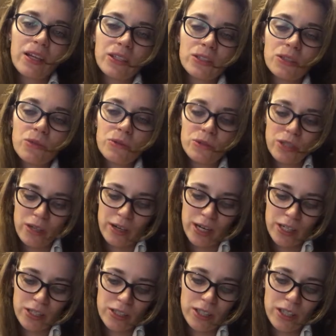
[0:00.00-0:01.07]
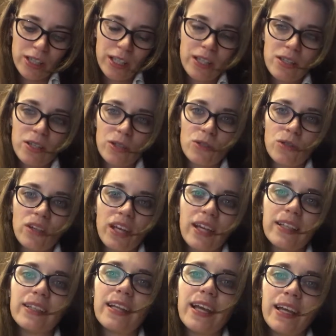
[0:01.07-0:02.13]
because those are actually things that you
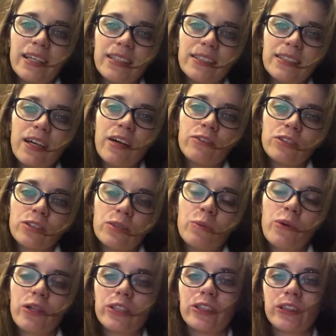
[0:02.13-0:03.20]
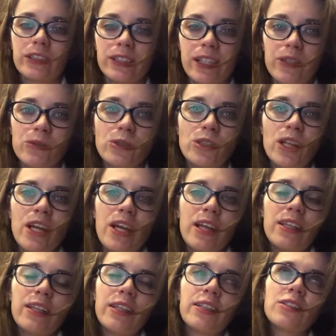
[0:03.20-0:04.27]
can edit after the project is launched.
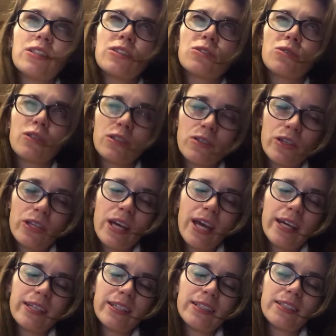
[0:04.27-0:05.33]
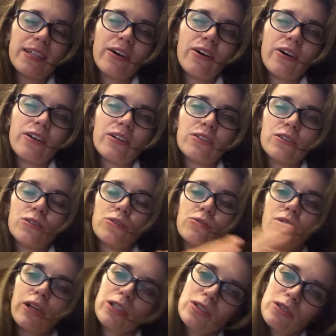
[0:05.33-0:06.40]
The things that you cannot edit are the
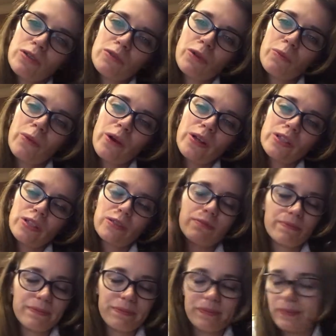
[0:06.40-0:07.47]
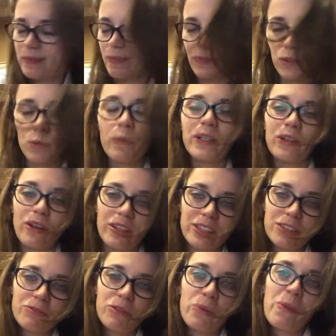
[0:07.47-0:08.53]
duration of your project, to my
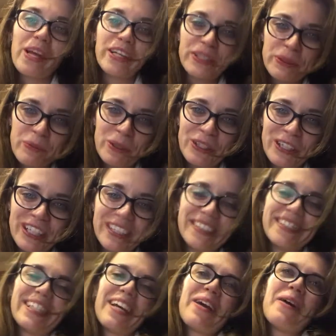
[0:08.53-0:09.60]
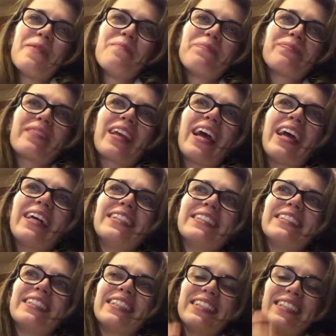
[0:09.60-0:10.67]
knowledge, from my experience, and